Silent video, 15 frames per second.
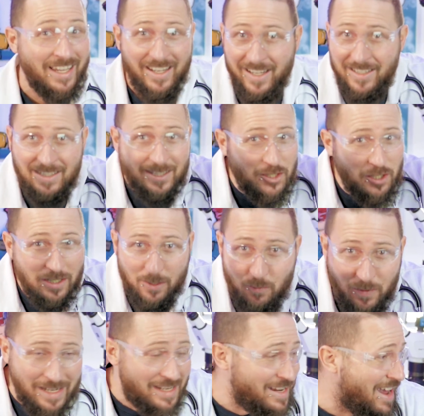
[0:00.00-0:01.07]
It's just
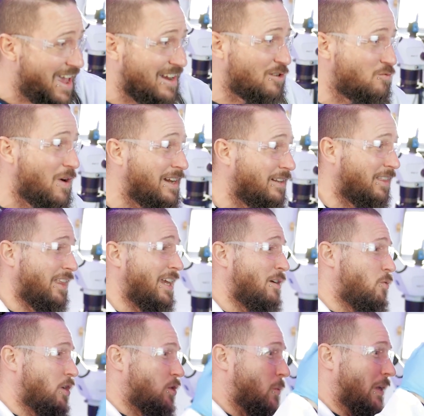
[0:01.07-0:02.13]
really a great
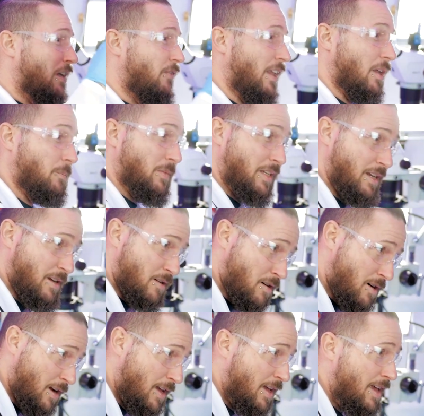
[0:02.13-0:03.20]
thing which we developed
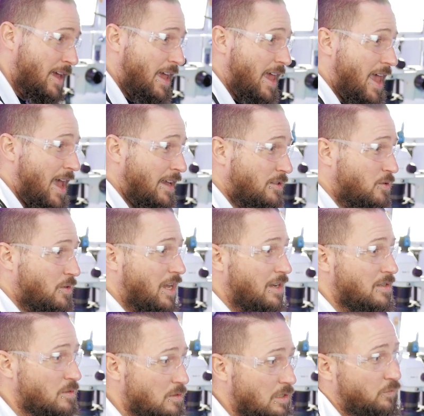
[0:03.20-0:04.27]
here and you
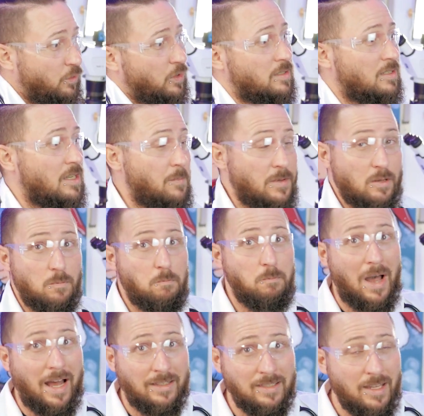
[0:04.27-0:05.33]
can use it for the CPU,
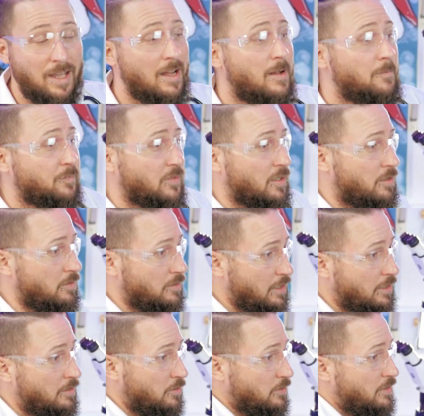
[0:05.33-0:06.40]
but you
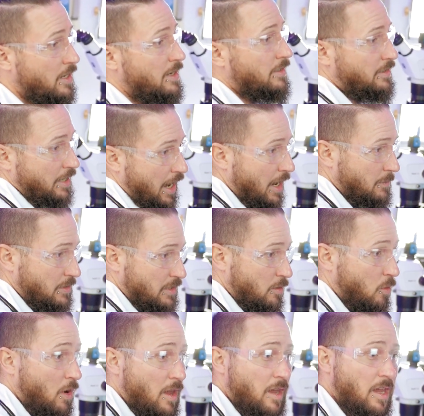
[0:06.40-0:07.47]
need to take time.
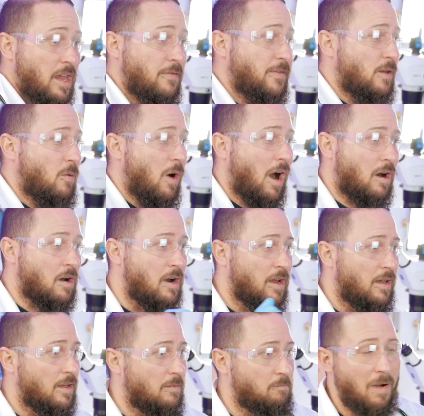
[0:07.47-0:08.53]
So if you are
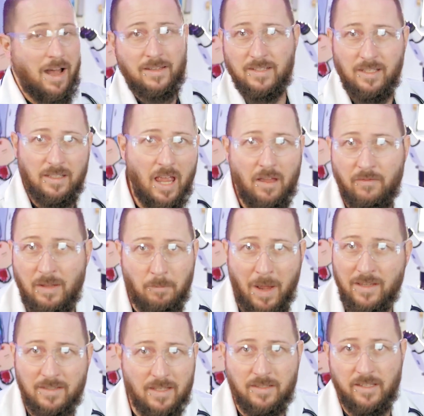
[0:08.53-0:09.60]
master level,
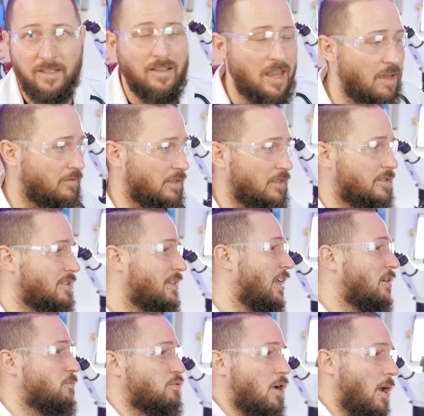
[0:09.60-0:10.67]
master skill level, it's not
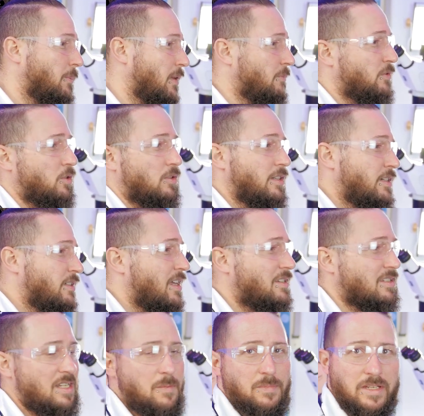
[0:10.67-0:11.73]
a problem to clean that
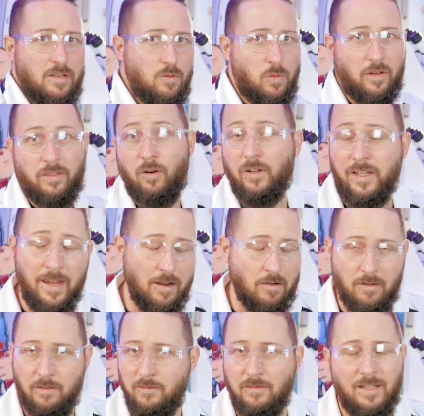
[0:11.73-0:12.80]
CPU with hot
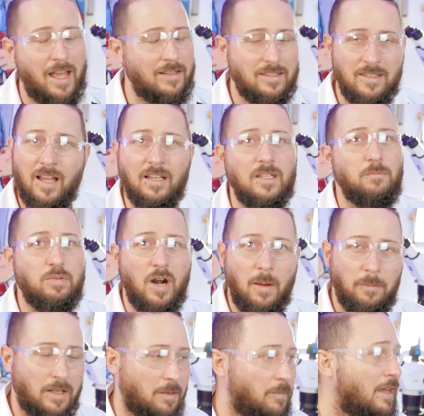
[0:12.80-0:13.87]
air. That's not the
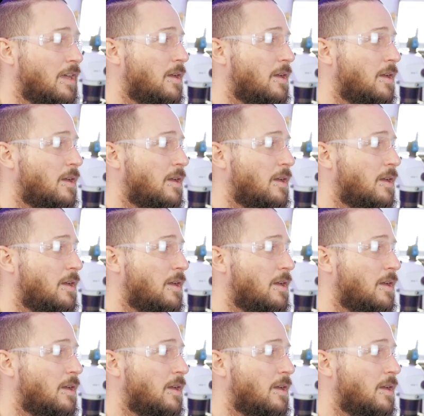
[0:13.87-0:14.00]
problem.